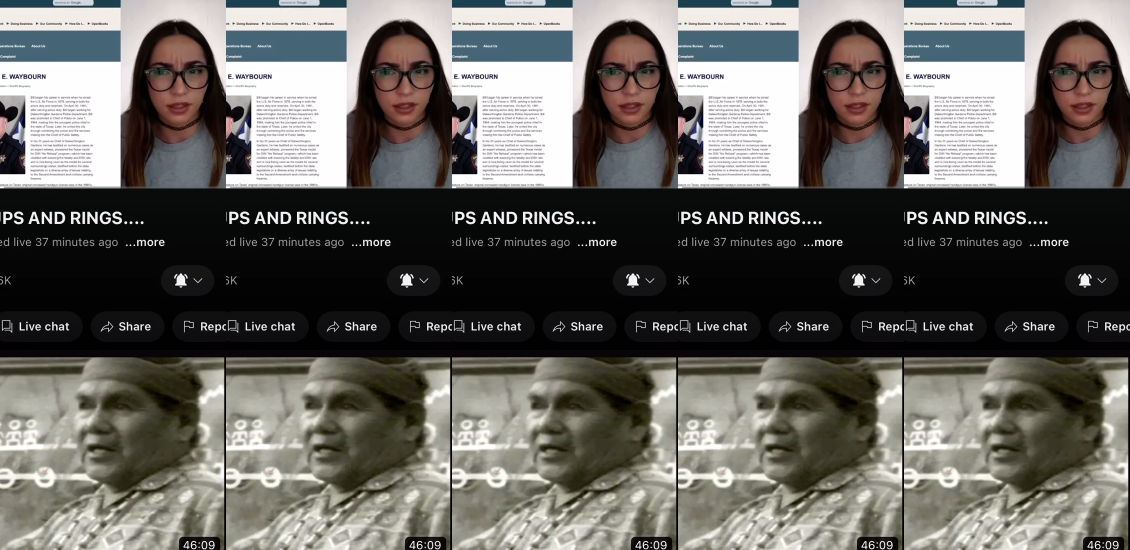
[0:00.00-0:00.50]

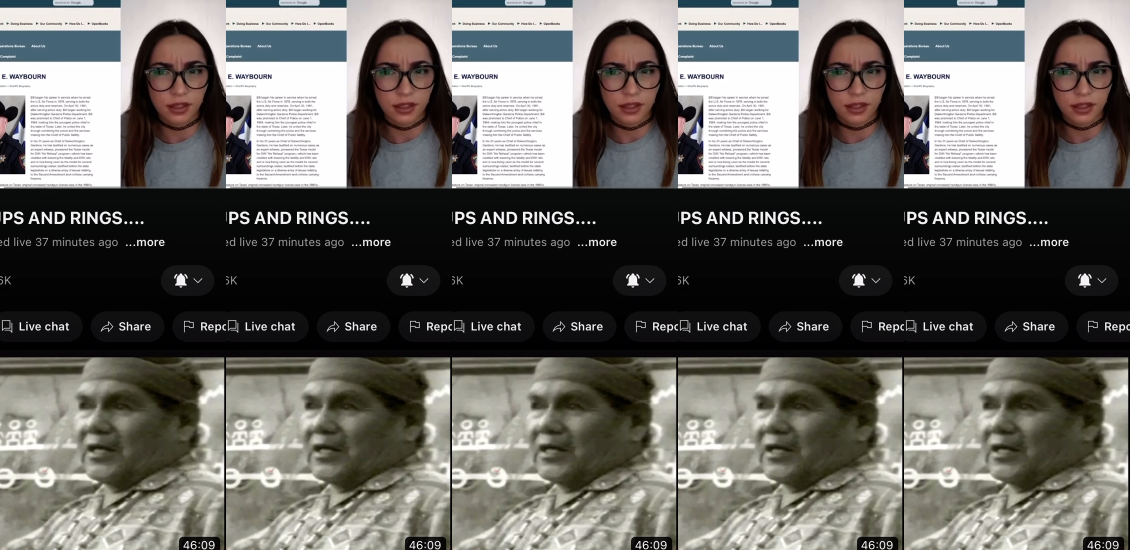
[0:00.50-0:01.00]

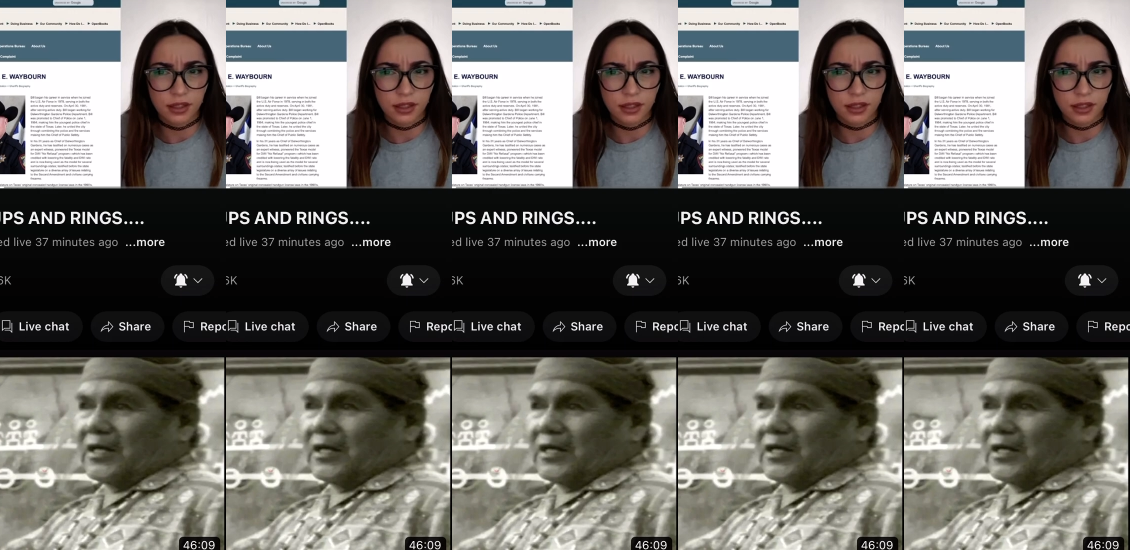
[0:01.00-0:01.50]

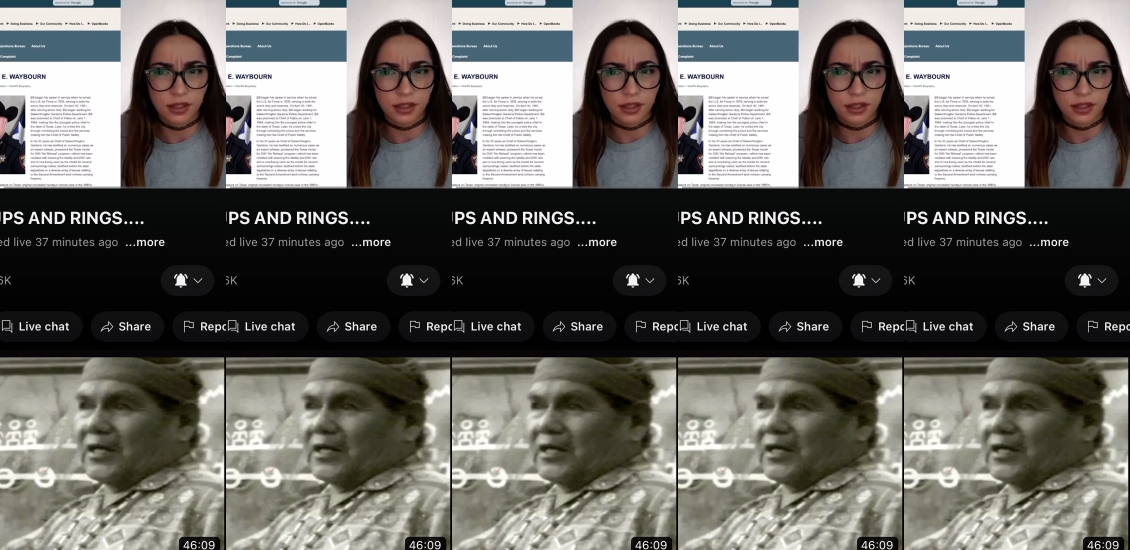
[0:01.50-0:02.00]

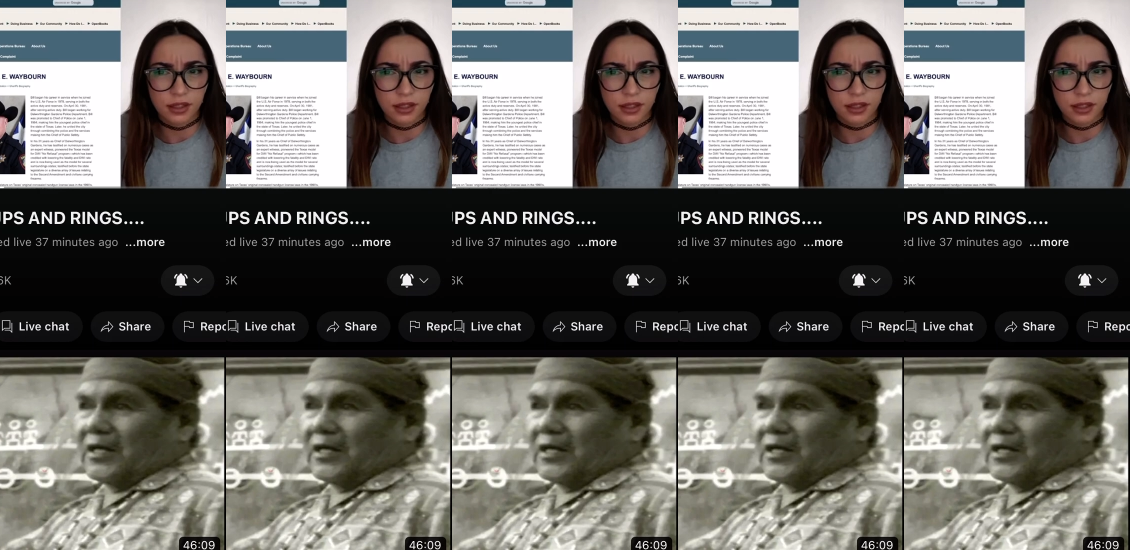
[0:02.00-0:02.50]

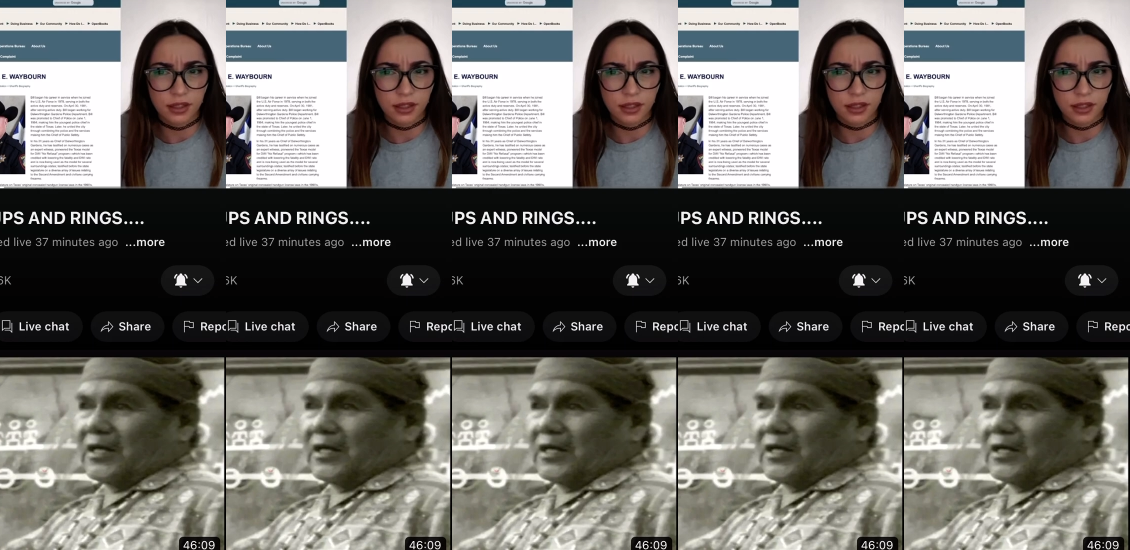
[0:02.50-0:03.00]

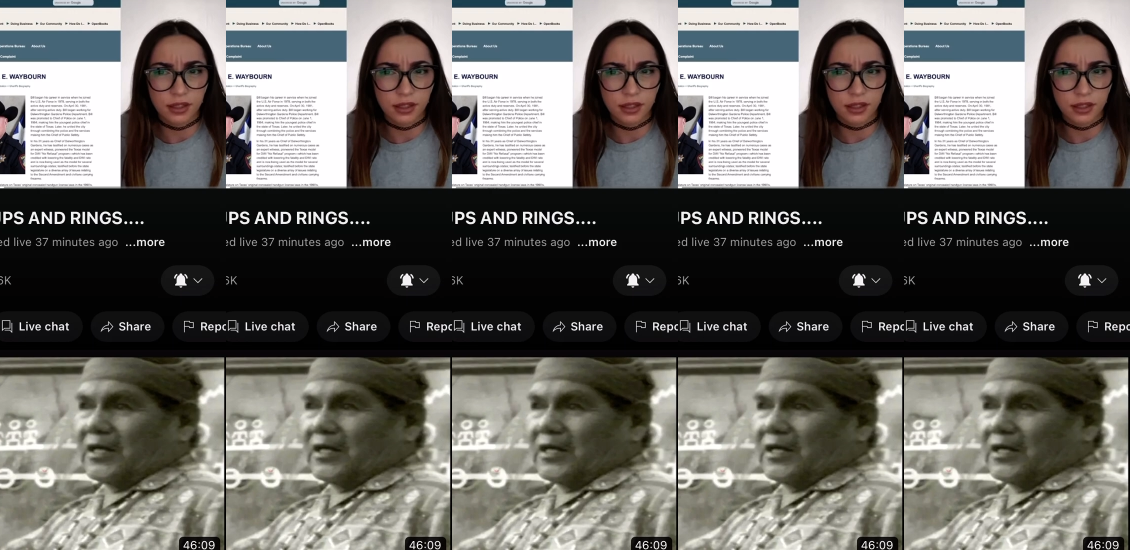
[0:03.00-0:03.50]

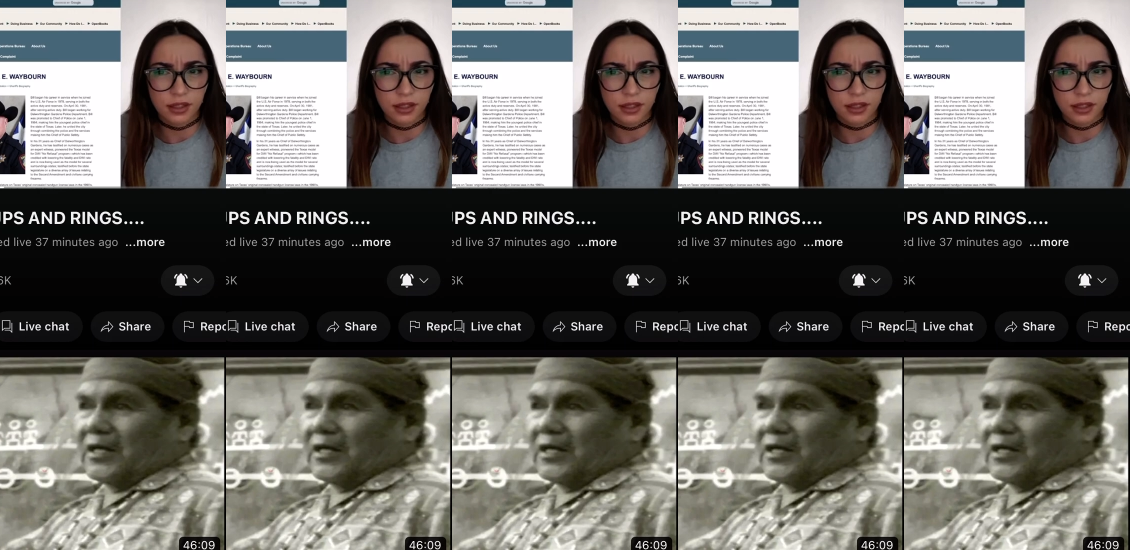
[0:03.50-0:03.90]
Nothing is said.